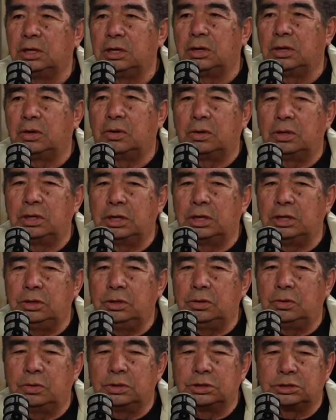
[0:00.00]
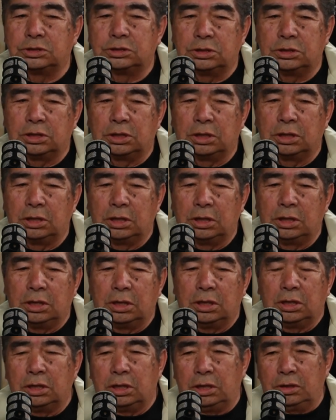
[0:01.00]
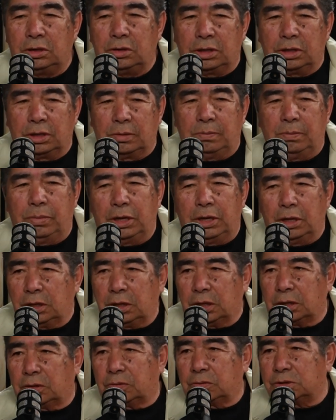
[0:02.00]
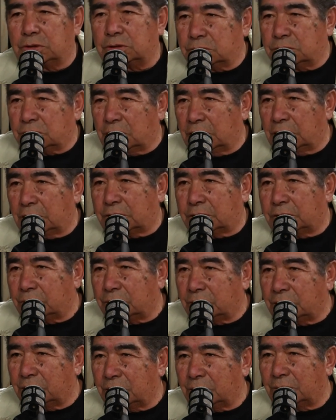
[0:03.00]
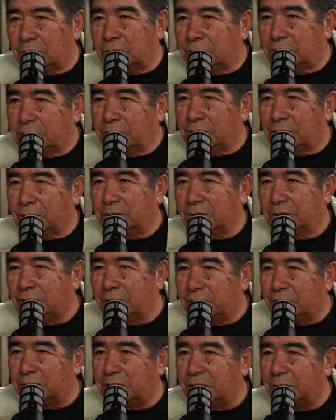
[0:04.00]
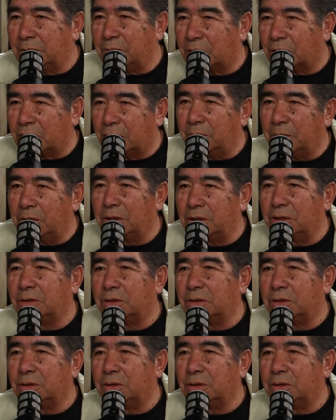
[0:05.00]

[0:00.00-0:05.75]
All I knew was, uh, you know, the bell that was held, you know, time to come in.